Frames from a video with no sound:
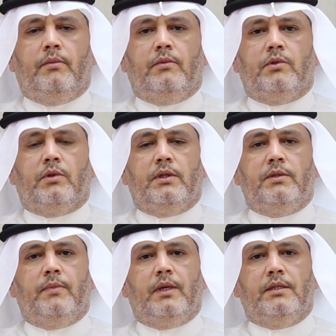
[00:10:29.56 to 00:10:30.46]
So
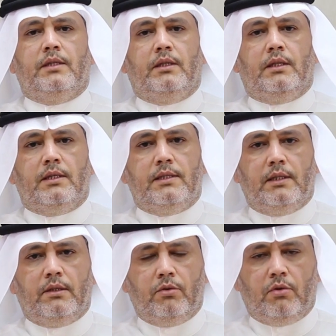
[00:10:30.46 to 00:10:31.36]
this makes it a
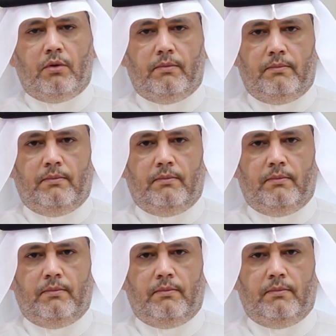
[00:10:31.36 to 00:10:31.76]
syndrome.